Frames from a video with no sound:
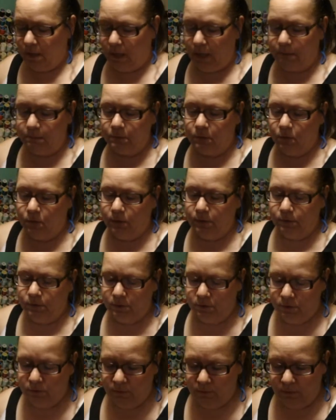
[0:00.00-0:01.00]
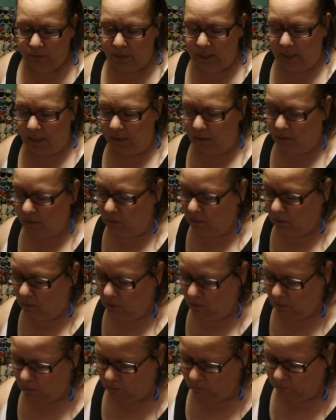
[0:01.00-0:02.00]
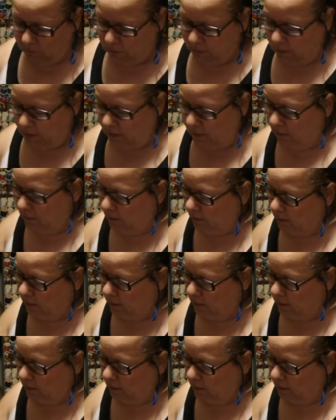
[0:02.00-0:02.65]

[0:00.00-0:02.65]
I'm going to do that only